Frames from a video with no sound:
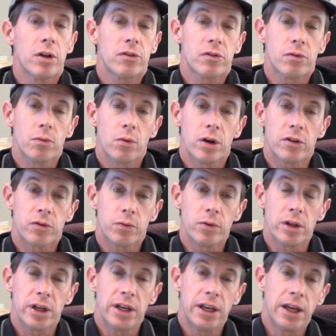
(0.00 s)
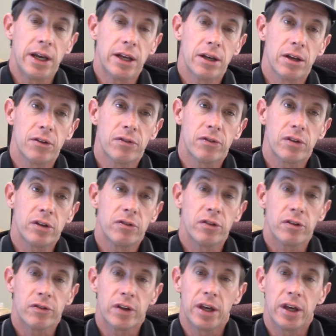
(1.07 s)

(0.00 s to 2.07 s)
What's really neat is to just